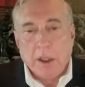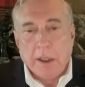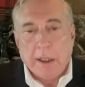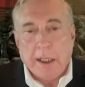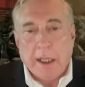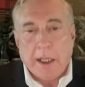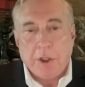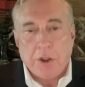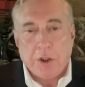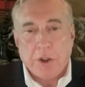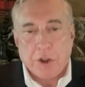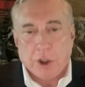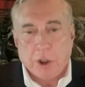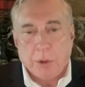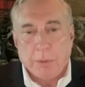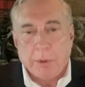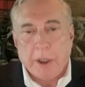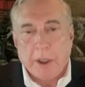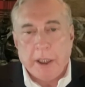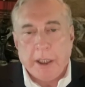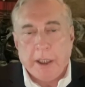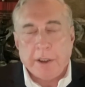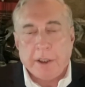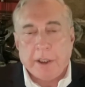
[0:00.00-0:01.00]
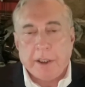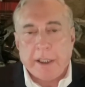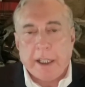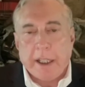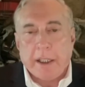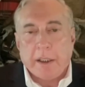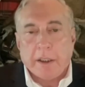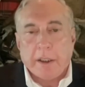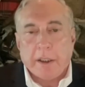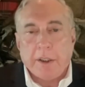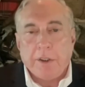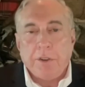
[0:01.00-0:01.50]
and Germany and the
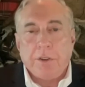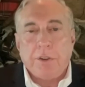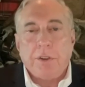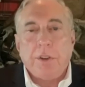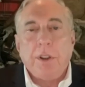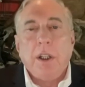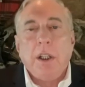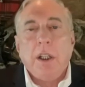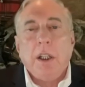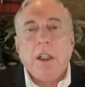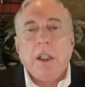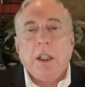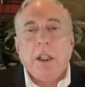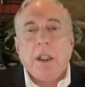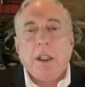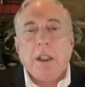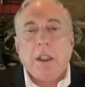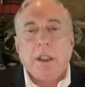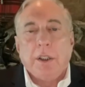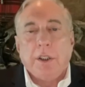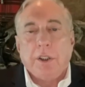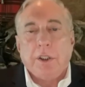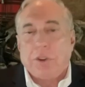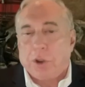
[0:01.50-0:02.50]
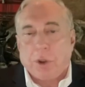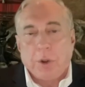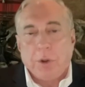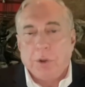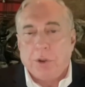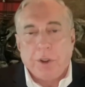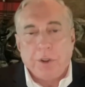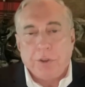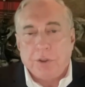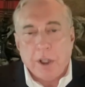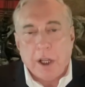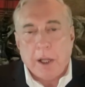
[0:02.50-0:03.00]
Netherlands. The truth
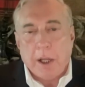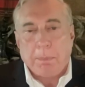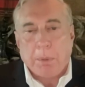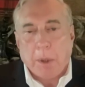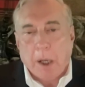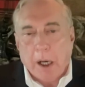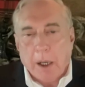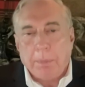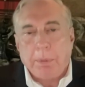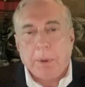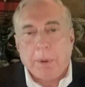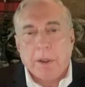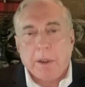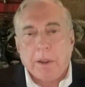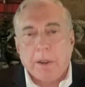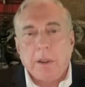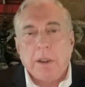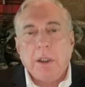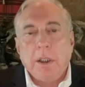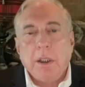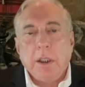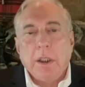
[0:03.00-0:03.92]
is not popular.